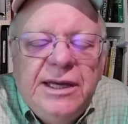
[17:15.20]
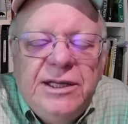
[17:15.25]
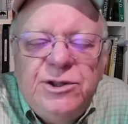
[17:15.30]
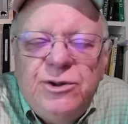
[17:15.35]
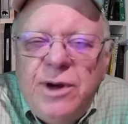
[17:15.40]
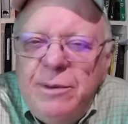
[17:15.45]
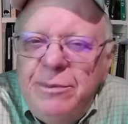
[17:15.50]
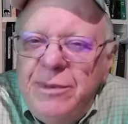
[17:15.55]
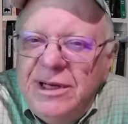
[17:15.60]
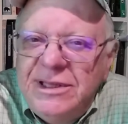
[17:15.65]

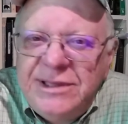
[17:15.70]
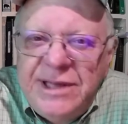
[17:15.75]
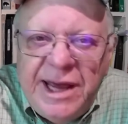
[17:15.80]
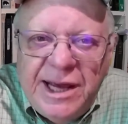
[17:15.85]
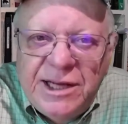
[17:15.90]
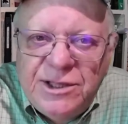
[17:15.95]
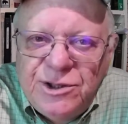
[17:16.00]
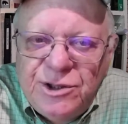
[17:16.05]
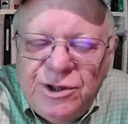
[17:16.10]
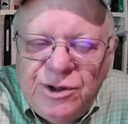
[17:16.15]
so I must
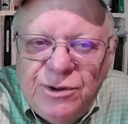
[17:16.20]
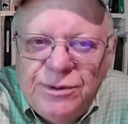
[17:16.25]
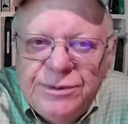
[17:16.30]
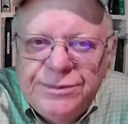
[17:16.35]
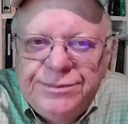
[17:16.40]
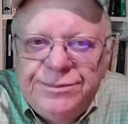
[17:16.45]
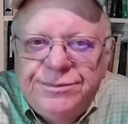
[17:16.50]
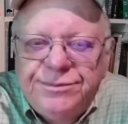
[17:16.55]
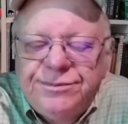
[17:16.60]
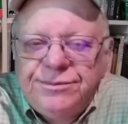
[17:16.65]
ask you,
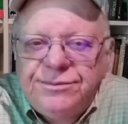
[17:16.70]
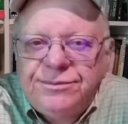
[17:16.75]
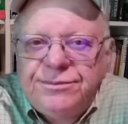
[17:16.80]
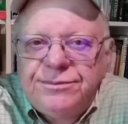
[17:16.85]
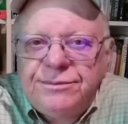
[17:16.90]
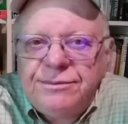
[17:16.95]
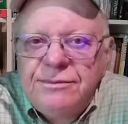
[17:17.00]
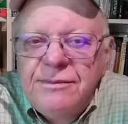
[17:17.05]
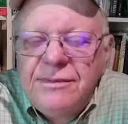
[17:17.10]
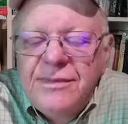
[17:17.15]

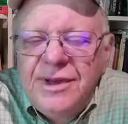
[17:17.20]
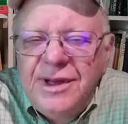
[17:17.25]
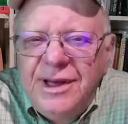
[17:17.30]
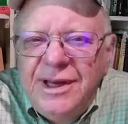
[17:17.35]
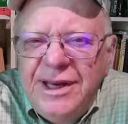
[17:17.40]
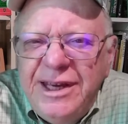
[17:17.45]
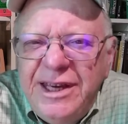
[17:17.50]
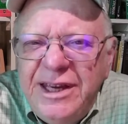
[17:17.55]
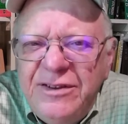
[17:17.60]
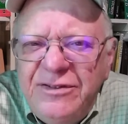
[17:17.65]

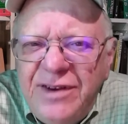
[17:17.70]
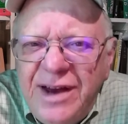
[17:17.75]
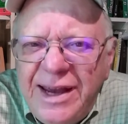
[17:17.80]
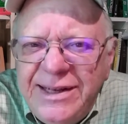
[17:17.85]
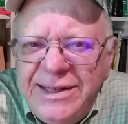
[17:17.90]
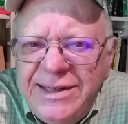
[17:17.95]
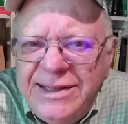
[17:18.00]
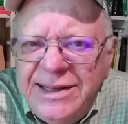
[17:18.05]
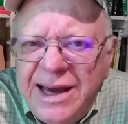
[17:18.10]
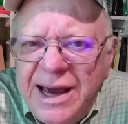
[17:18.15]
if
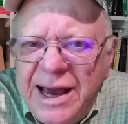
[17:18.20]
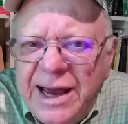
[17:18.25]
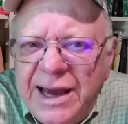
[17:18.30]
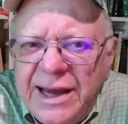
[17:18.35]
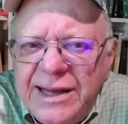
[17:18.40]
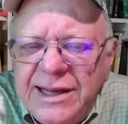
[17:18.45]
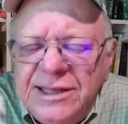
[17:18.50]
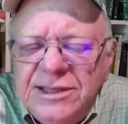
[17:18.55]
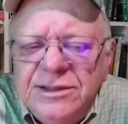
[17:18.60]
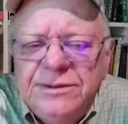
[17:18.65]
I
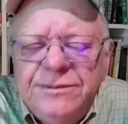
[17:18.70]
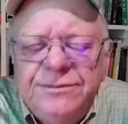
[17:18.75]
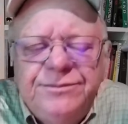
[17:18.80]
die,